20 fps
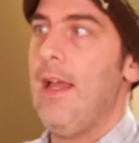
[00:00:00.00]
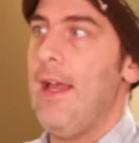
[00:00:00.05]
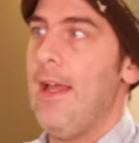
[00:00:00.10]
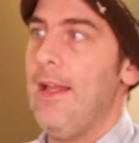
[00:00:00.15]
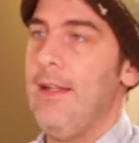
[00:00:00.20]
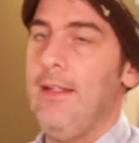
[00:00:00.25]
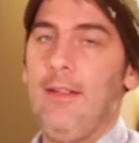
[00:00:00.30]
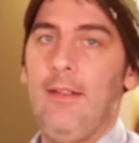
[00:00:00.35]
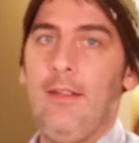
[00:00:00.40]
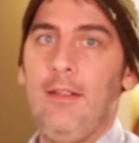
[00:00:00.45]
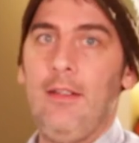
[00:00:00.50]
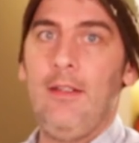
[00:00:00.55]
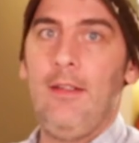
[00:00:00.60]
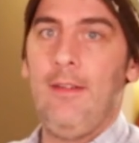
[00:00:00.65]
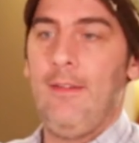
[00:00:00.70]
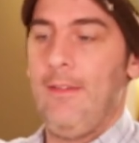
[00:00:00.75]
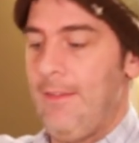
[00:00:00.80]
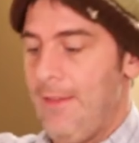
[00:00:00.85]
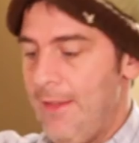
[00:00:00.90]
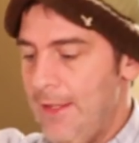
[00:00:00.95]
And
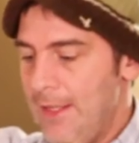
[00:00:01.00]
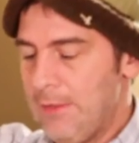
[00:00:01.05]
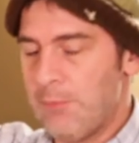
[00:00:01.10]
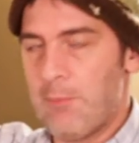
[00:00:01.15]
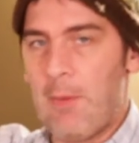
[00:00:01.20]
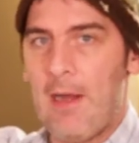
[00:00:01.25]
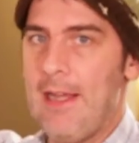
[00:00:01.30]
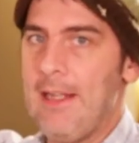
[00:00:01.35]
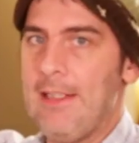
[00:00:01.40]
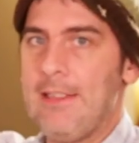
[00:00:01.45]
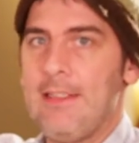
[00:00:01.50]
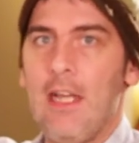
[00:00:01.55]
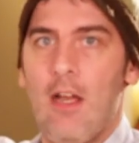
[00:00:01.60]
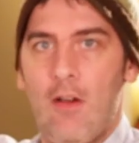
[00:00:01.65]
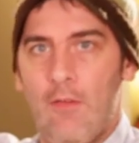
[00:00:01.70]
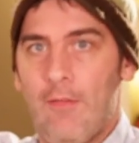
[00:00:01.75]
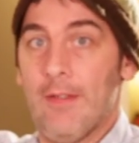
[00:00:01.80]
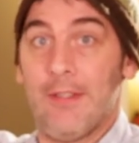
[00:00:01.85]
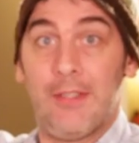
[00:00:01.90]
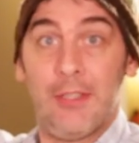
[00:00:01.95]
this by
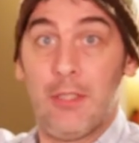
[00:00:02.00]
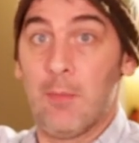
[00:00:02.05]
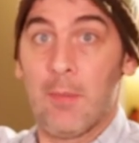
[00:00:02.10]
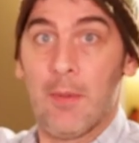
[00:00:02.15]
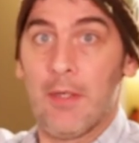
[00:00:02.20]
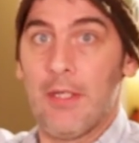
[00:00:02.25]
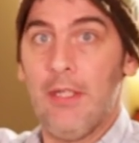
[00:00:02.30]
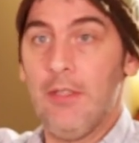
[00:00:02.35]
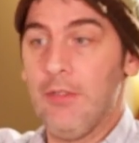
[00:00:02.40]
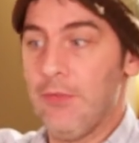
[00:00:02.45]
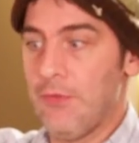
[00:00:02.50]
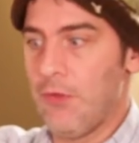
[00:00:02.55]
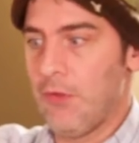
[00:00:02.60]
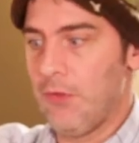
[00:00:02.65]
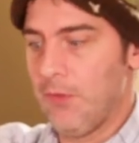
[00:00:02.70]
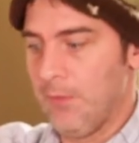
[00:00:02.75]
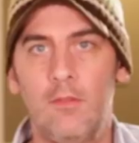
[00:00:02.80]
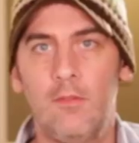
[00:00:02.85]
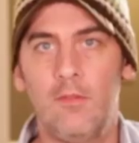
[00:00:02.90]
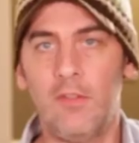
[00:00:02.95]
itself is super
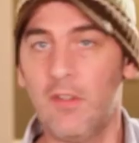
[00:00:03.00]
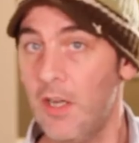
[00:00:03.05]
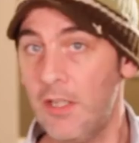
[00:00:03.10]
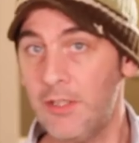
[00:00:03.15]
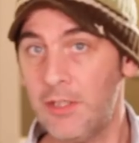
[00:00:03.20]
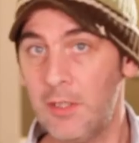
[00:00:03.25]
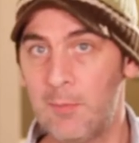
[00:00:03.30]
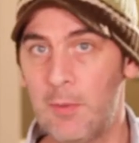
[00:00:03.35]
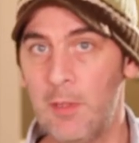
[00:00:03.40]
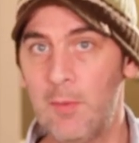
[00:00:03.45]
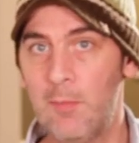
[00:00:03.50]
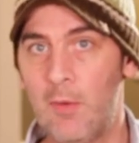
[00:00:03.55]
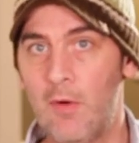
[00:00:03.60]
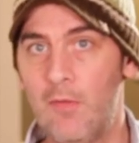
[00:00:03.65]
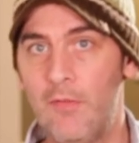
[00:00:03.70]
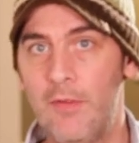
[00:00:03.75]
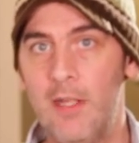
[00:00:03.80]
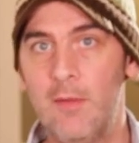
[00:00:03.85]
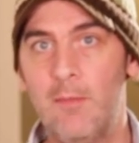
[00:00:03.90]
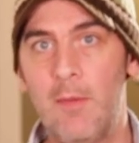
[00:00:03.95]
useful. Forgot your boom
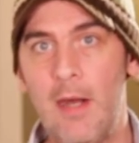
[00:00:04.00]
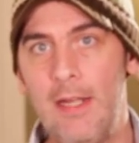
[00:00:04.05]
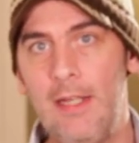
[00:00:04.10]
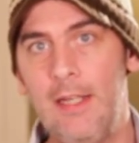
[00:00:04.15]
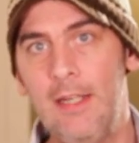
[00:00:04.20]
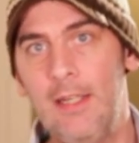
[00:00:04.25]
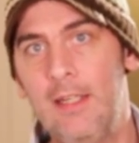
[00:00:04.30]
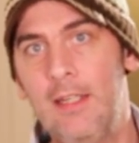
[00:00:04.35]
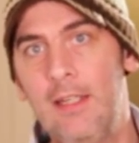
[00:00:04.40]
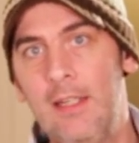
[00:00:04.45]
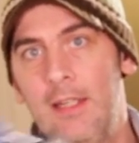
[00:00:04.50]
pole for your mic?